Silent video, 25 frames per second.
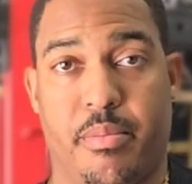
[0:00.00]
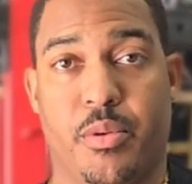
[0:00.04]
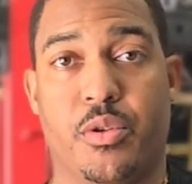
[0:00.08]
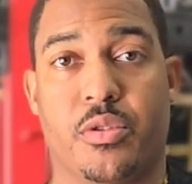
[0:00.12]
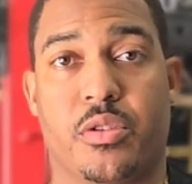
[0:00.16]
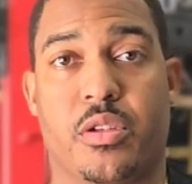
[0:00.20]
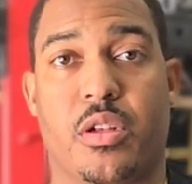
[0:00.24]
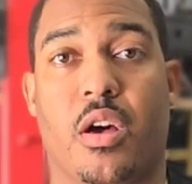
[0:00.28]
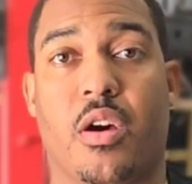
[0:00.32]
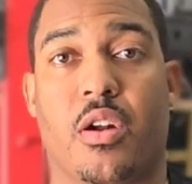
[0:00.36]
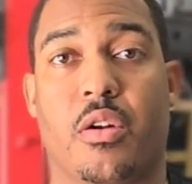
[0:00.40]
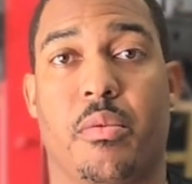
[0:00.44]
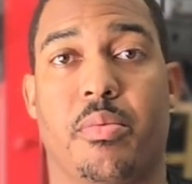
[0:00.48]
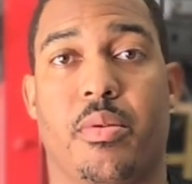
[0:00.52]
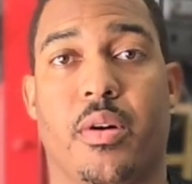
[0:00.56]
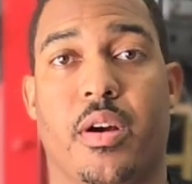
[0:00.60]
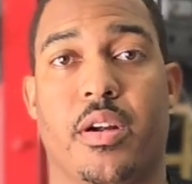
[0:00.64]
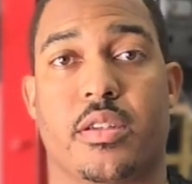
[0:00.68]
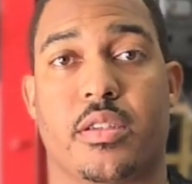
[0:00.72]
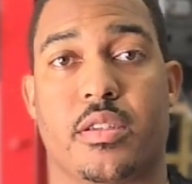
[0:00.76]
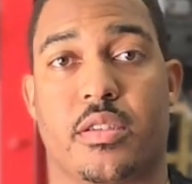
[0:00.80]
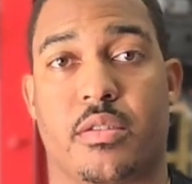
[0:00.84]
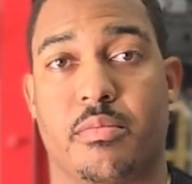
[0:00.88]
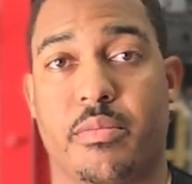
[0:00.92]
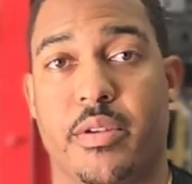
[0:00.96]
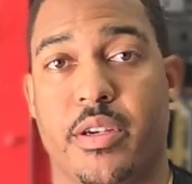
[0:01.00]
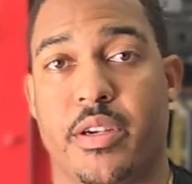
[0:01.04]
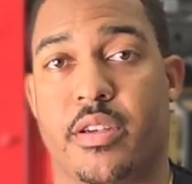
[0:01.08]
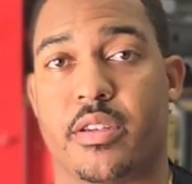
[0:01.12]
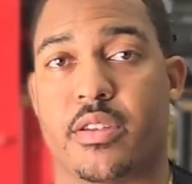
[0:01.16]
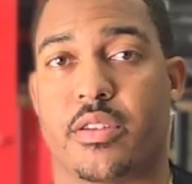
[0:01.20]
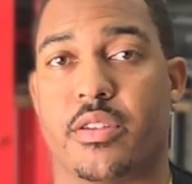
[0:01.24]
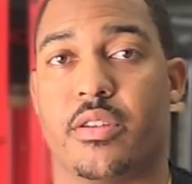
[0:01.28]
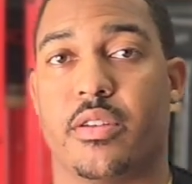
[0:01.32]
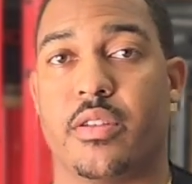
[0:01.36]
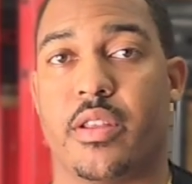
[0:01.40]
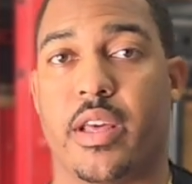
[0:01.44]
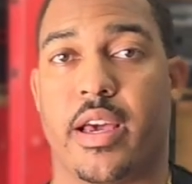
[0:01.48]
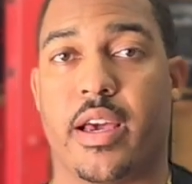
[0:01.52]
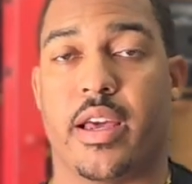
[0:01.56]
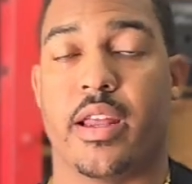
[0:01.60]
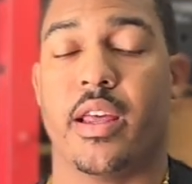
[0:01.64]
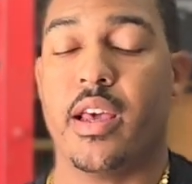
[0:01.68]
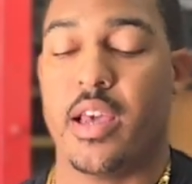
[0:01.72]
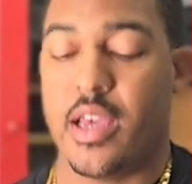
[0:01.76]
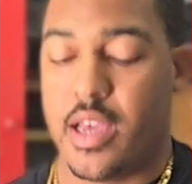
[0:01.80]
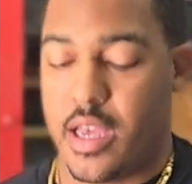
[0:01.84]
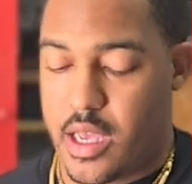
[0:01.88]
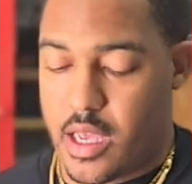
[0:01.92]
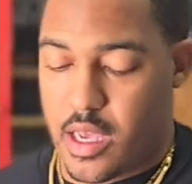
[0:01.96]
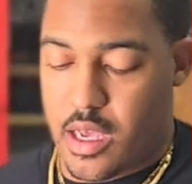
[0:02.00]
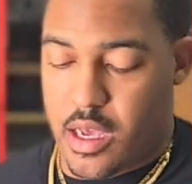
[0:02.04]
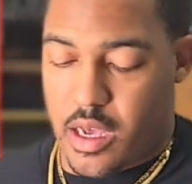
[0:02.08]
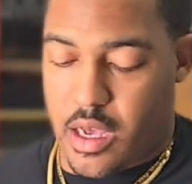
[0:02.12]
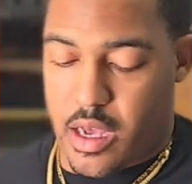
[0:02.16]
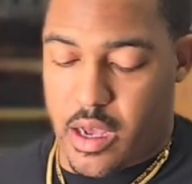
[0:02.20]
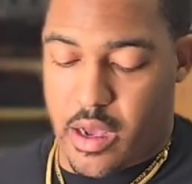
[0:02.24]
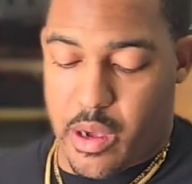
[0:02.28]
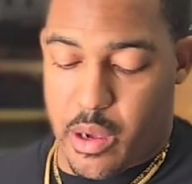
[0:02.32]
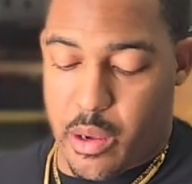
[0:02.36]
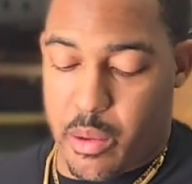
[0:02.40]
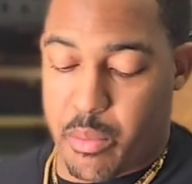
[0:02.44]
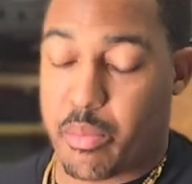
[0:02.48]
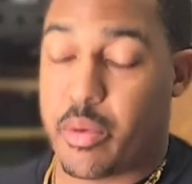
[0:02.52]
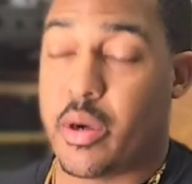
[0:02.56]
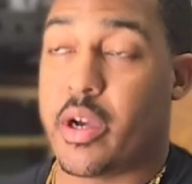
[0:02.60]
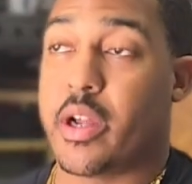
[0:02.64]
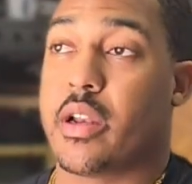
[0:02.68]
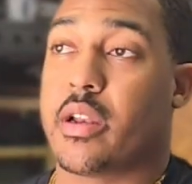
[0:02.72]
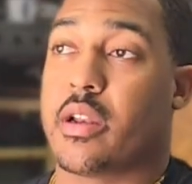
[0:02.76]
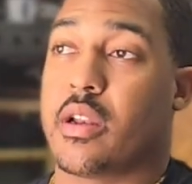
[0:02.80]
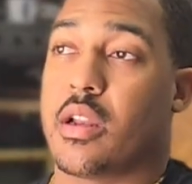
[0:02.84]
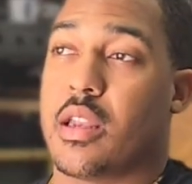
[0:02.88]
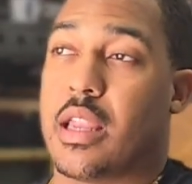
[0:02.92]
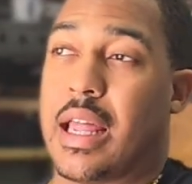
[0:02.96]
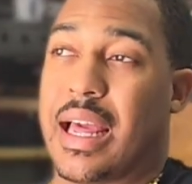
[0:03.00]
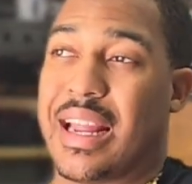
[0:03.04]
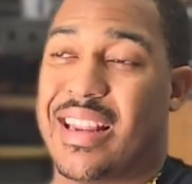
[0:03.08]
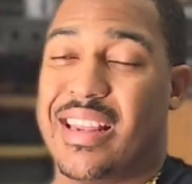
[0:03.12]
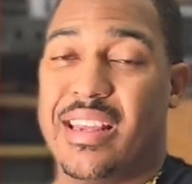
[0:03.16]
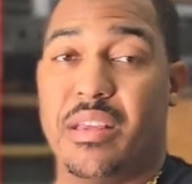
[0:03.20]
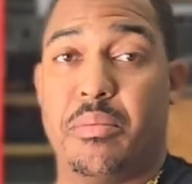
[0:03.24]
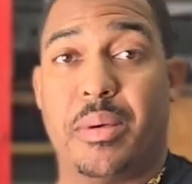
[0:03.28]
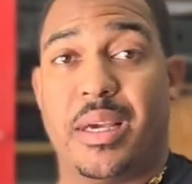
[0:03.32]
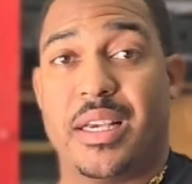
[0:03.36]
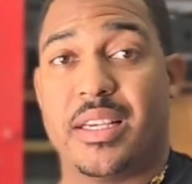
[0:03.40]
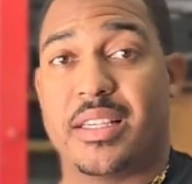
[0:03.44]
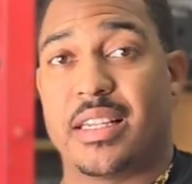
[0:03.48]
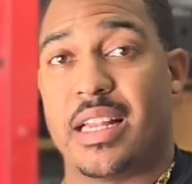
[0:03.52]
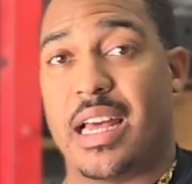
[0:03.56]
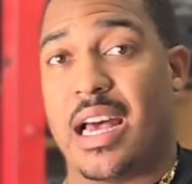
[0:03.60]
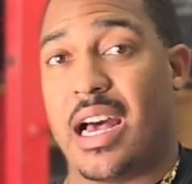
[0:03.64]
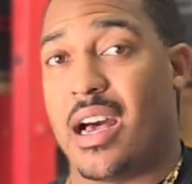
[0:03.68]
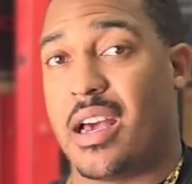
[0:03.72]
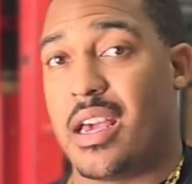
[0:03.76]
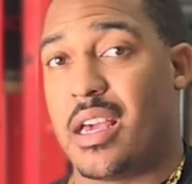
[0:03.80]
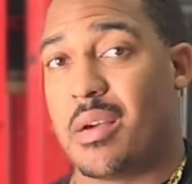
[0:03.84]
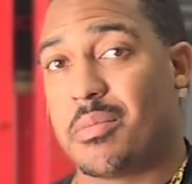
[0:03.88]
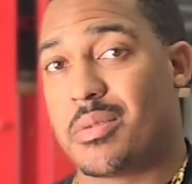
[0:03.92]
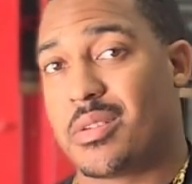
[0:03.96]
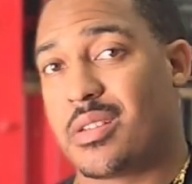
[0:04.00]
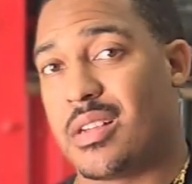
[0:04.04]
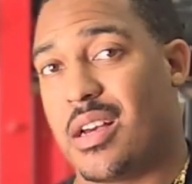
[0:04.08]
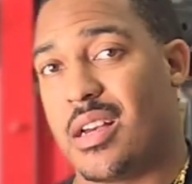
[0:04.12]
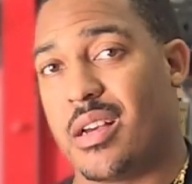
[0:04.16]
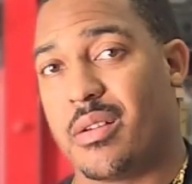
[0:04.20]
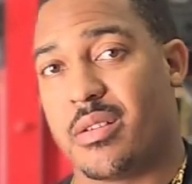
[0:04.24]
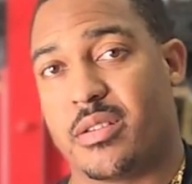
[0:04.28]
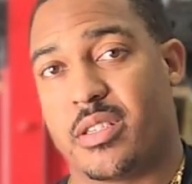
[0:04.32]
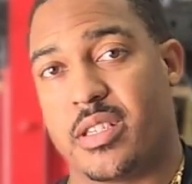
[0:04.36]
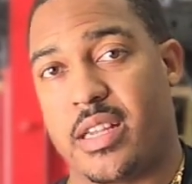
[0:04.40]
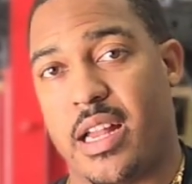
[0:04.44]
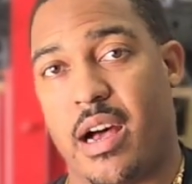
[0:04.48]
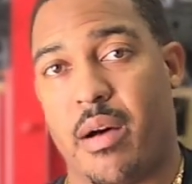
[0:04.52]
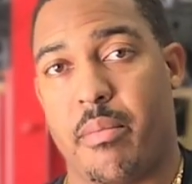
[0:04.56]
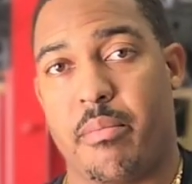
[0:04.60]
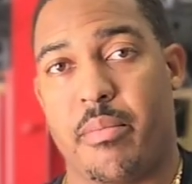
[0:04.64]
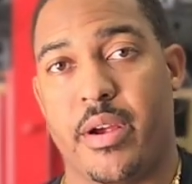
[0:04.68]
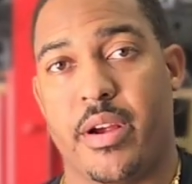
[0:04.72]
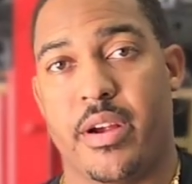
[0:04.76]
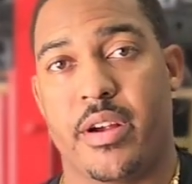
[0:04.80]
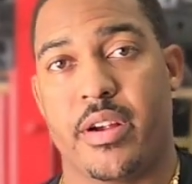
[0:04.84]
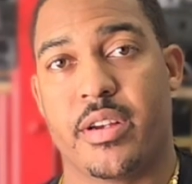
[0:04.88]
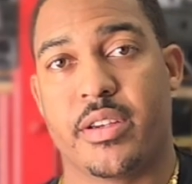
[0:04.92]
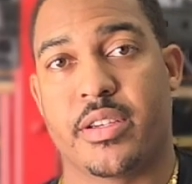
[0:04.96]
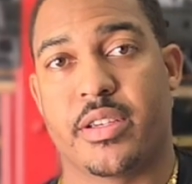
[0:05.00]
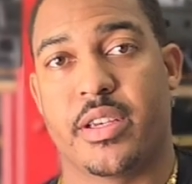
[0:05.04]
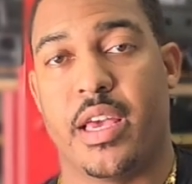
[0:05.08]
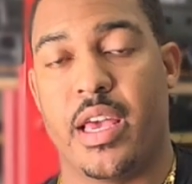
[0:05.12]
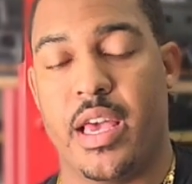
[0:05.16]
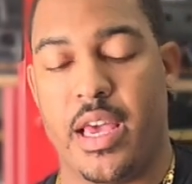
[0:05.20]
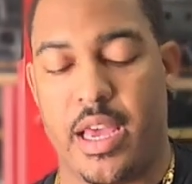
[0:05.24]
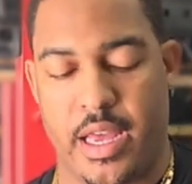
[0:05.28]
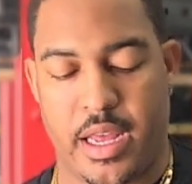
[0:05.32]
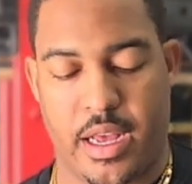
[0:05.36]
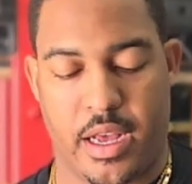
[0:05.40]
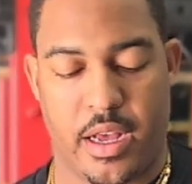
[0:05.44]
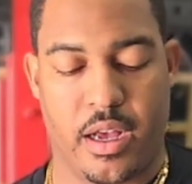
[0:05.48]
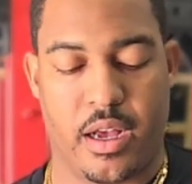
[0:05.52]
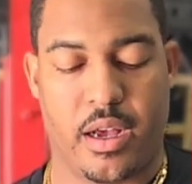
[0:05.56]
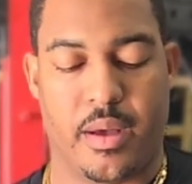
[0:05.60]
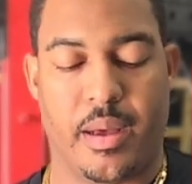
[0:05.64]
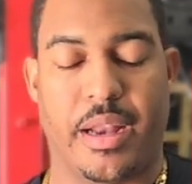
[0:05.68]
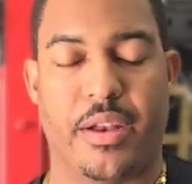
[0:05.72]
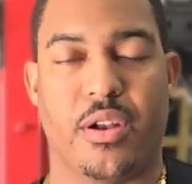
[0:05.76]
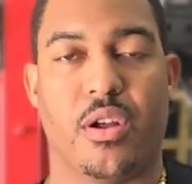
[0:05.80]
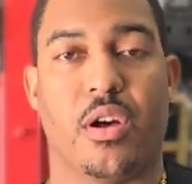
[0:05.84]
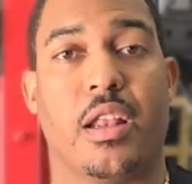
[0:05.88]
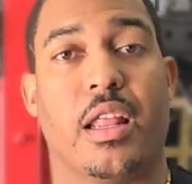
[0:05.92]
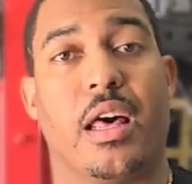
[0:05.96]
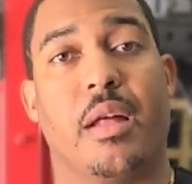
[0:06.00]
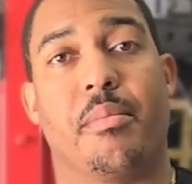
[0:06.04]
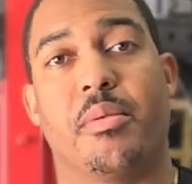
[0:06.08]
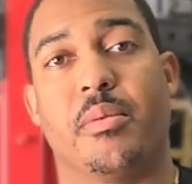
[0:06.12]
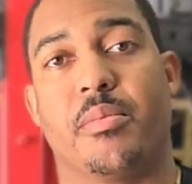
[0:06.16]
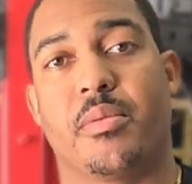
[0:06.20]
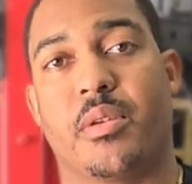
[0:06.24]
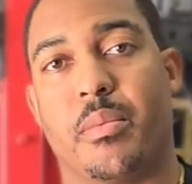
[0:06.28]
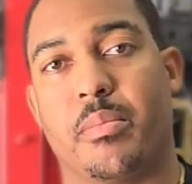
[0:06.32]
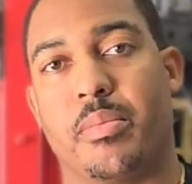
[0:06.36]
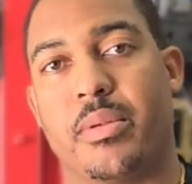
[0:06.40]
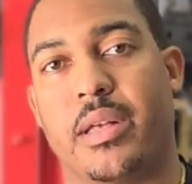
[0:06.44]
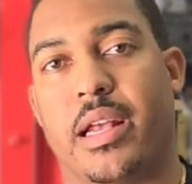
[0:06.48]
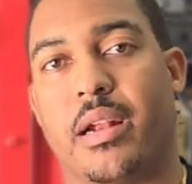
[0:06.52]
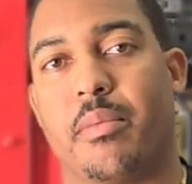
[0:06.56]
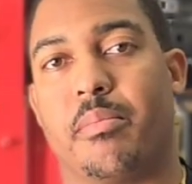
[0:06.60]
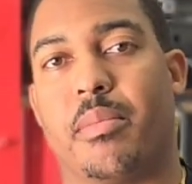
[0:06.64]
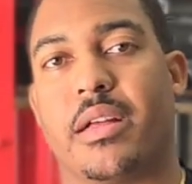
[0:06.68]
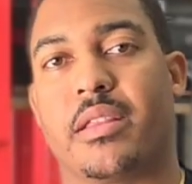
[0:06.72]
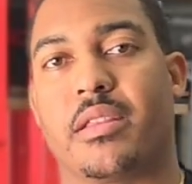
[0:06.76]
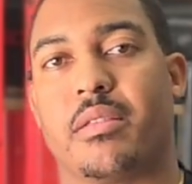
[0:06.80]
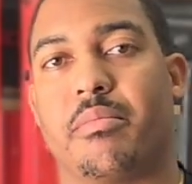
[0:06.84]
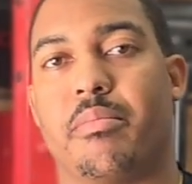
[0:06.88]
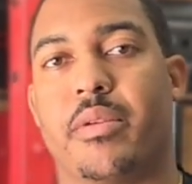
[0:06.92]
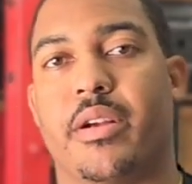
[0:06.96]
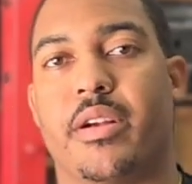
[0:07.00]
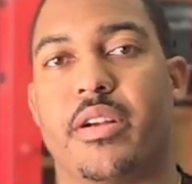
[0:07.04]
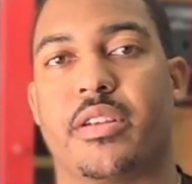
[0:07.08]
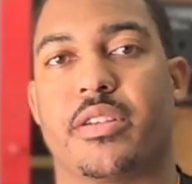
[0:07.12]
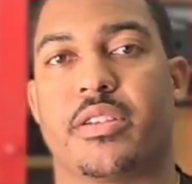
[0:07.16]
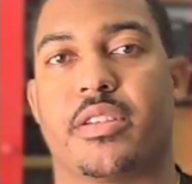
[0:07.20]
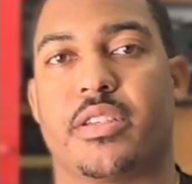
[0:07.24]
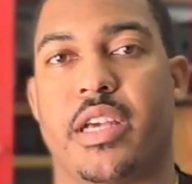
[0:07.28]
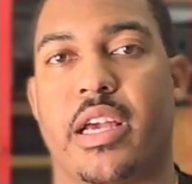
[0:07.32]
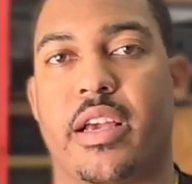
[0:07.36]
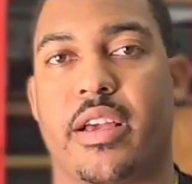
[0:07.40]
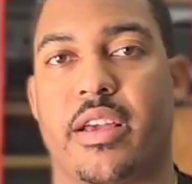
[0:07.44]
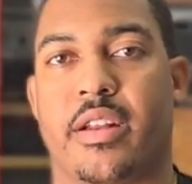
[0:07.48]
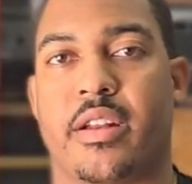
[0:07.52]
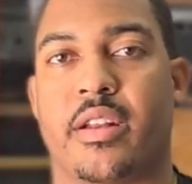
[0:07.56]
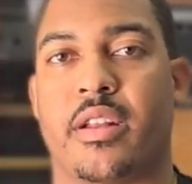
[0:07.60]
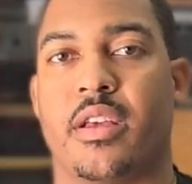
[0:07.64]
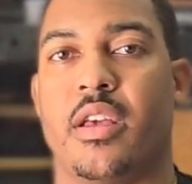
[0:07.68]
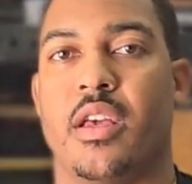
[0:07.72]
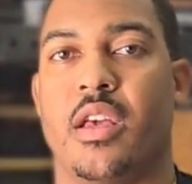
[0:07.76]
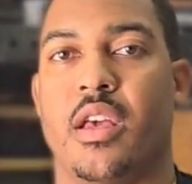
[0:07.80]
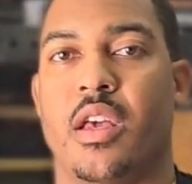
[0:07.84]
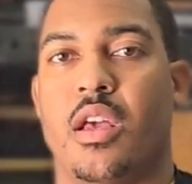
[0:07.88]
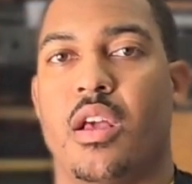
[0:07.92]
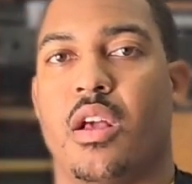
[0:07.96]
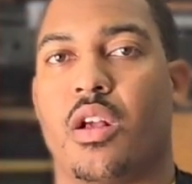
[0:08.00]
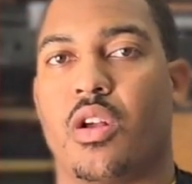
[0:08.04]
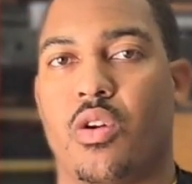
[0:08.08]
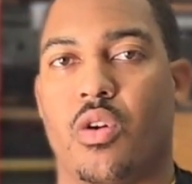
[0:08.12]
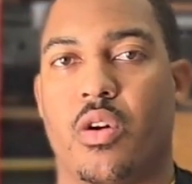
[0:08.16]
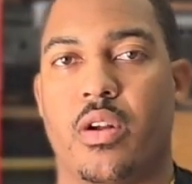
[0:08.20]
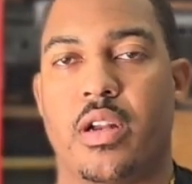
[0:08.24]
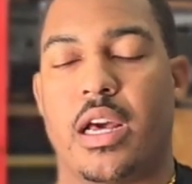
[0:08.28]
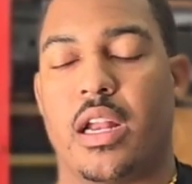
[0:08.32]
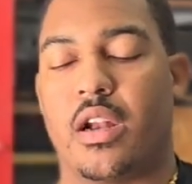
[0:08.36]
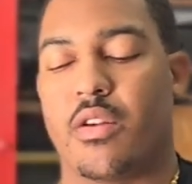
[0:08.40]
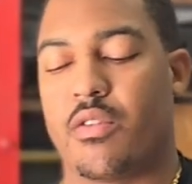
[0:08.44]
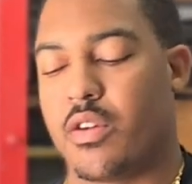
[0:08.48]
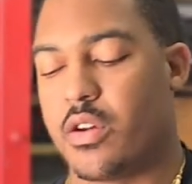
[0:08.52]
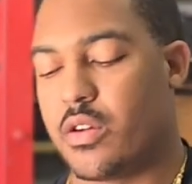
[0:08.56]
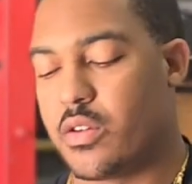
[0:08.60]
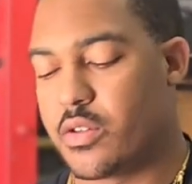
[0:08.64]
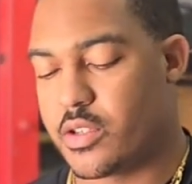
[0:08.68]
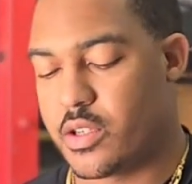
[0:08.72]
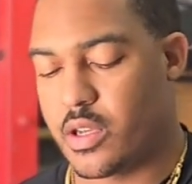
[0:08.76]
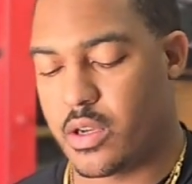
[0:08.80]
Boost Auto Parts mirrors do that, but like eBay style, Amazon style mirrors, I know a lot of people complain about the mirrors shaking going down the road.